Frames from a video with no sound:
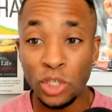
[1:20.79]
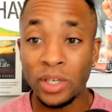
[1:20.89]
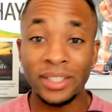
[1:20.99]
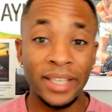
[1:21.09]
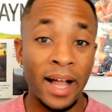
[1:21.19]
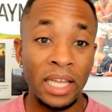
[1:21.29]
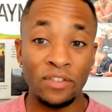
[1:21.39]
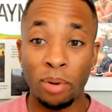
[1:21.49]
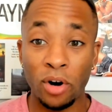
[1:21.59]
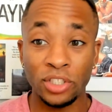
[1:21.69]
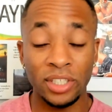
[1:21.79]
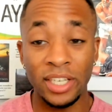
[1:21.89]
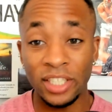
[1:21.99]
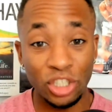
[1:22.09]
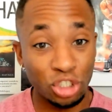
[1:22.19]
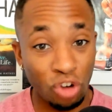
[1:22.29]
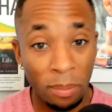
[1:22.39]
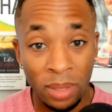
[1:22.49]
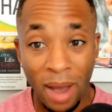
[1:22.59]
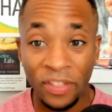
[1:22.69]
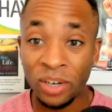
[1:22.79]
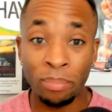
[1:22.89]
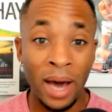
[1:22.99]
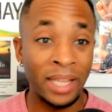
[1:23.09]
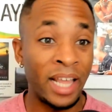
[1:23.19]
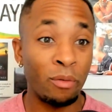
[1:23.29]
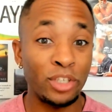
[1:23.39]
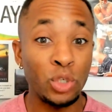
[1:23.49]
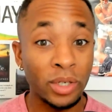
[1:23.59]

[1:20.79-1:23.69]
You can tell if a person is in trouble by their body language.